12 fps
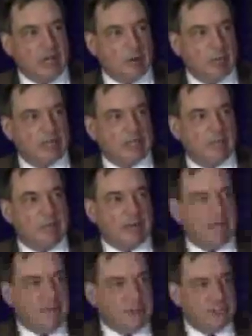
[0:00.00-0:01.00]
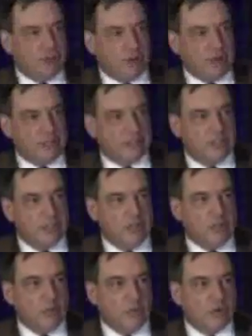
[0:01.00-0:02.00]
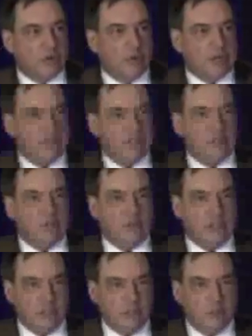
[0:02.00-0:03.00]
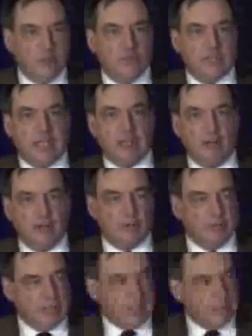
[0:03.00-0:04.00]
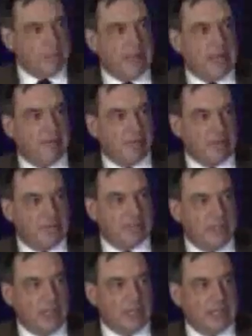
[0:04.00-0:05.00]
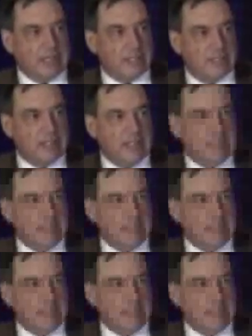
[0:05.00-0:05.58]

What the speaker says: among the beneficiaries who are going to use and ultimately then pay for these lines.